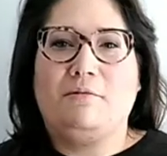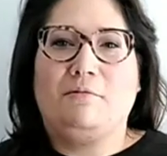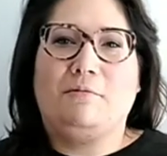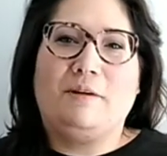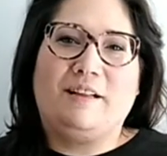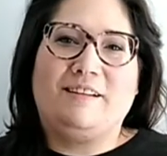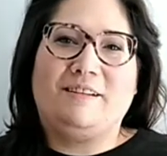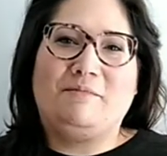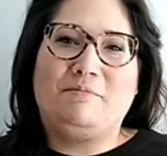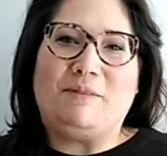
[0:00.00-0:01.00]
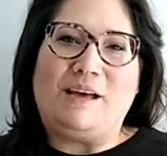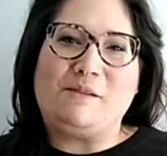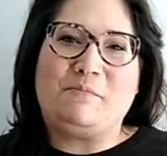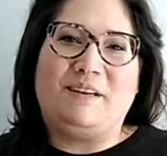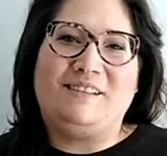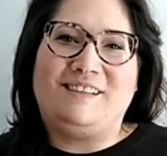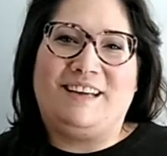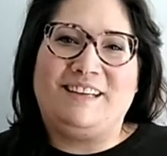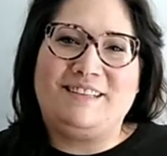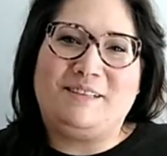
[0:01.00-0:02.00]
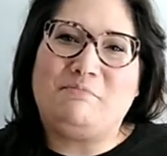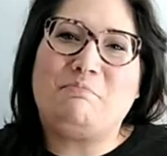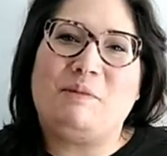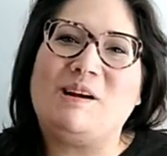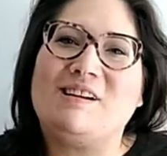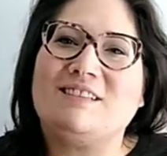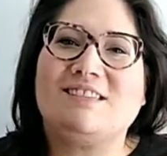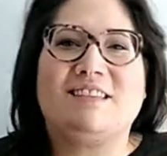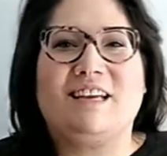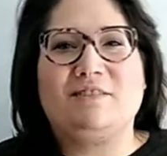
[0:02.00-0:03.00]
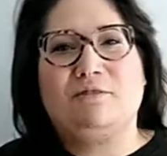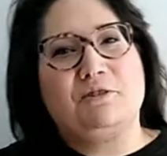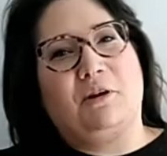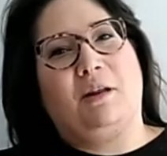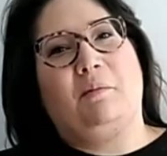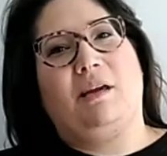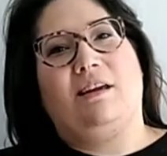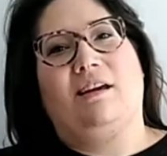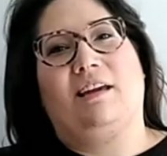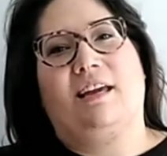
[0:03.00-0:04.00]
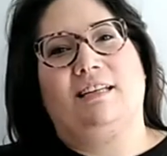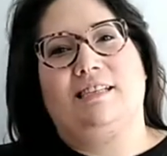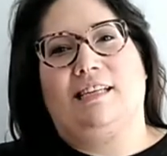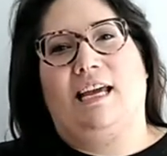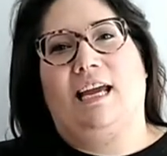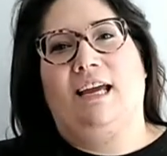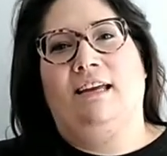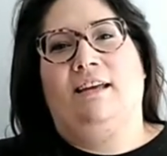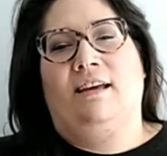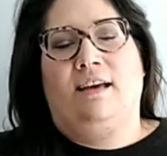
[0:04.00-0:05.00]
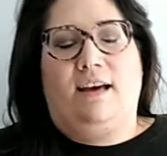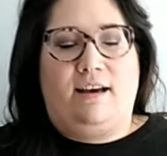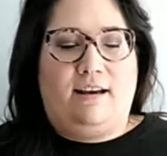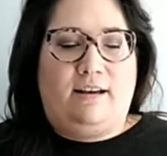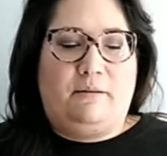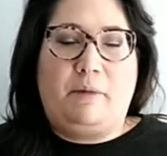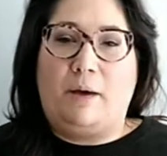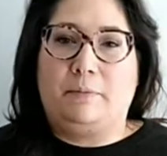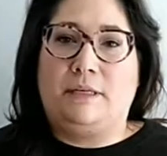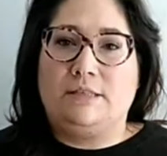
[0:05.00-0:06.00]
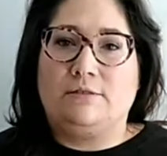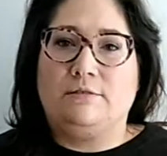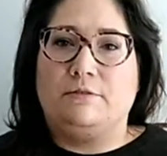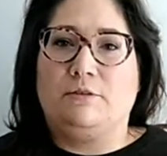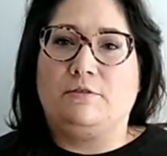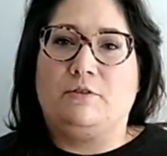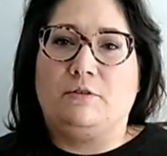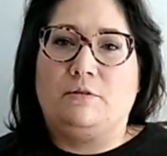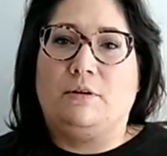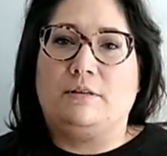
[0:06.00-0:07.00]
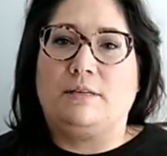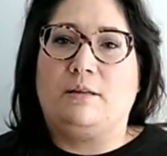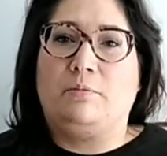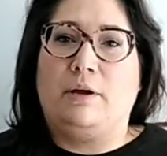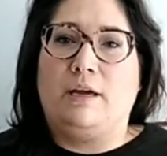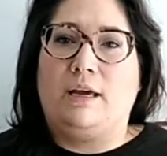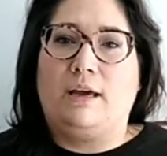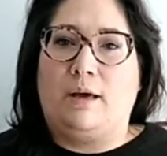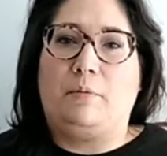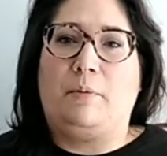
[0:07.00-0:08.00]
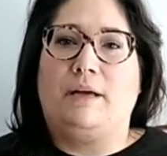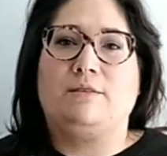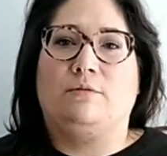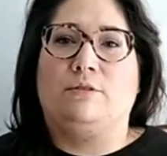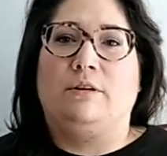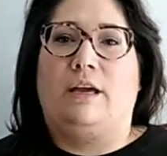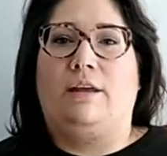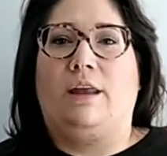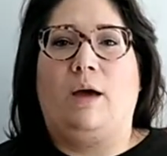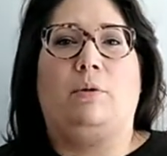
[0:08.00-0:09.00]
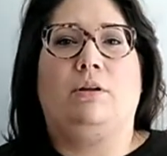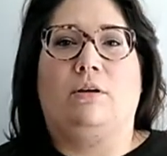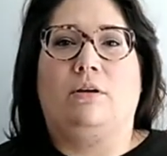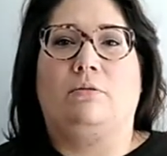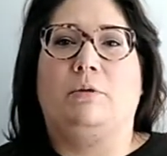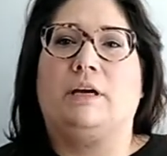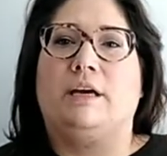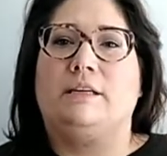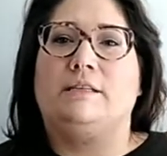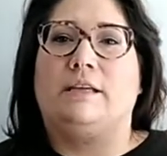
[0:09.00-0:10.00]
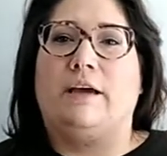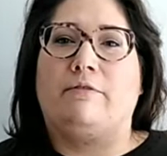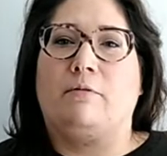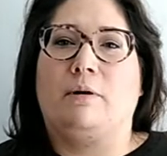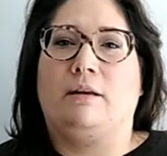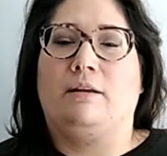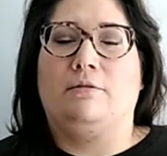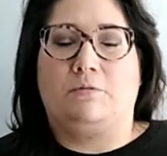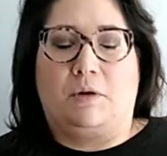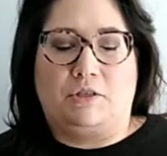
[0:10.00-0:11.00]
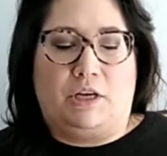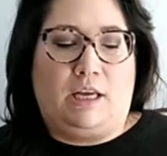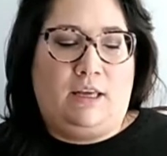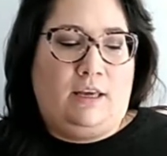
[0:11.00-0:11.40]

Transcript: Welcome back, my tasty beer nuts, and thanks for joining me again today. Happy Easter for those of you who are celebrating, happy Passover, and happy long weekend to everyone who's watching.